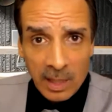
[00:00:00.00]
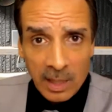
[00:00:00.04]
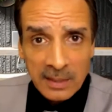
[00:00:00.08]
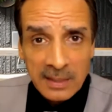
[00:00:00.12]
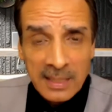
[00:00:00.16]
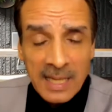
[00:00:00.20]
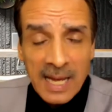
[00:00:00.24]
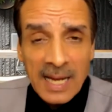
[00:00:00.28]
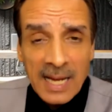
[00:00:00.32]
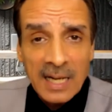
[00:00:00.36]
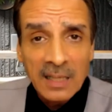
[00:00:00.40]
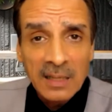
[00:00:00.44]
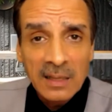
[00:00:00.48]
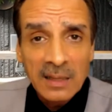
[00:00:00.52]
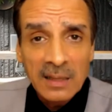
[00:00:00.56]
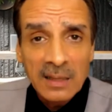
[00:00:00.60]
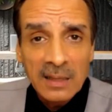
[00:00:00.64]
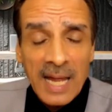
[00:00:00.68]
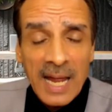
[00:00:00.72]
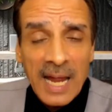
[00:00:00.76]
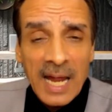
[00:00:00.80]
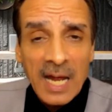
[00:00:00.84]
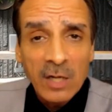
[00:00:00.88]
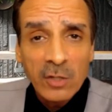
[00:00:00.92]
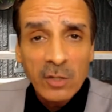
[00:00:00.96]
that
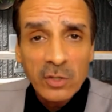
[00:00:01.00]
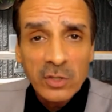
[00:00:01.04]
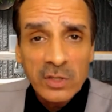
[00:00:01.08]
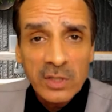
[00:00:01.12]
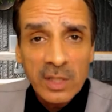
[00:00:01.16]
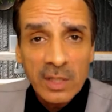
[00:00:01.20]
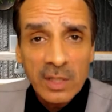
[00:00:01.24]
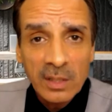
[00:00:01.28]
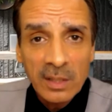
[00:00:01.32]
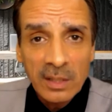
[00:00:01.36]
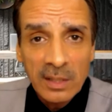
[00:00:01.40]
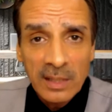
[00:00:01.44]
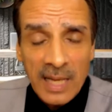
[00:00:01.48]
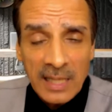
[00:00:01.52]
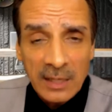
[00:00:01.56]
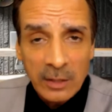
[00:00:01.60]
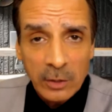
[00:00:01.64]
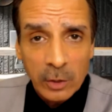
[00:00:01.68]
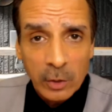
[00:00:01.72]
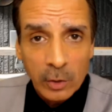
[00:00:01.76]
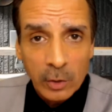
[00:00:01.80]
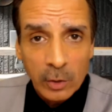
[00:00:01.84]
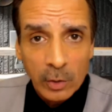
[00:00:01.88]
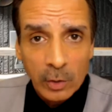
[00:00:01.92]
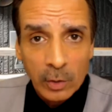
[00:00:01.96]
allows the
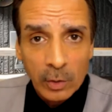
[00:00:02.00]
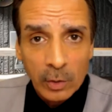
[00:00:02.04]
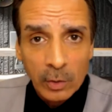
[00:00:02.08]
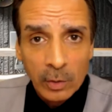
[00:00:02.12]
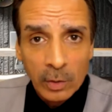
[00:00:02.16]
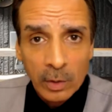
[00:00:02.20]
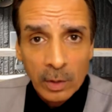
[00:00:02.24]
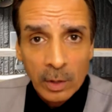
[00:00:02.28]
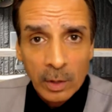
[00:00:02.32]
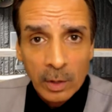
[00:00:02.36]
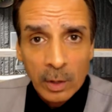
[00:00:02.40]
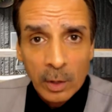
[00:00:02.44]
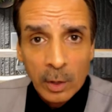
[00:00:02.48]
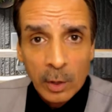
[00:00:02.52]
lender